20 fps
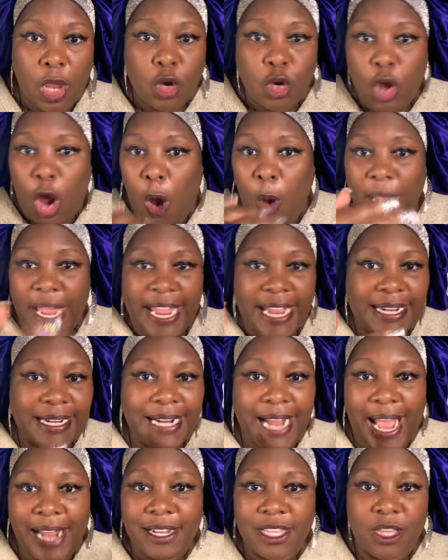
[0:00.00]
Go in
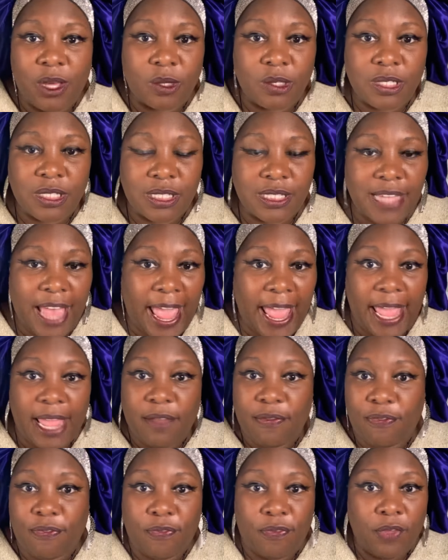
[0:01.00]
and out of your
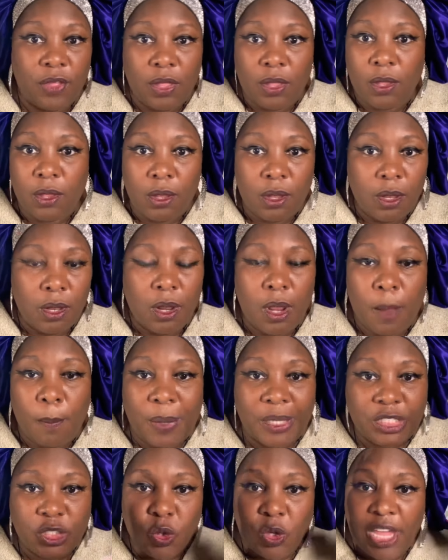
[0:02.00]
safe,
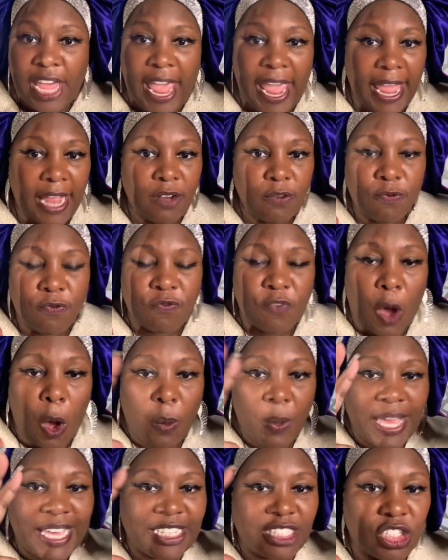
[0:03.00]
but you can't
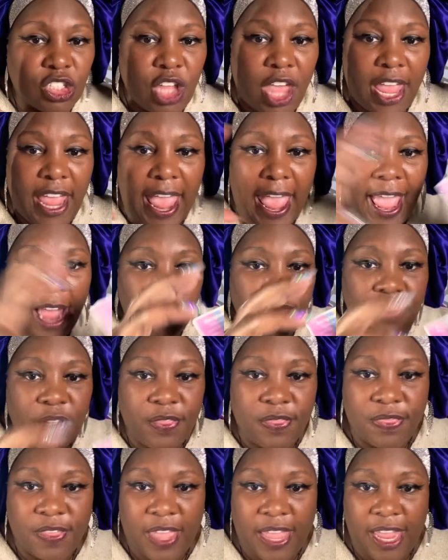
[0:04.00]
focus
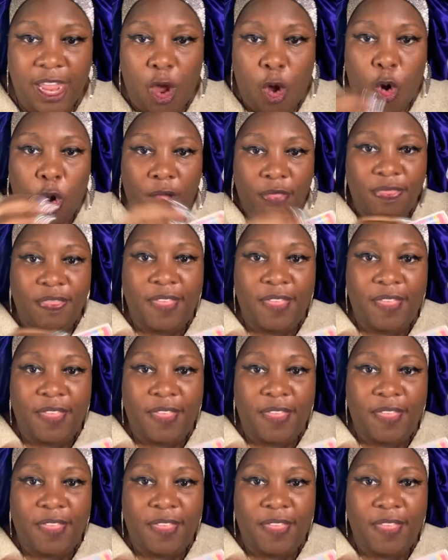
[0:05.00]
everything on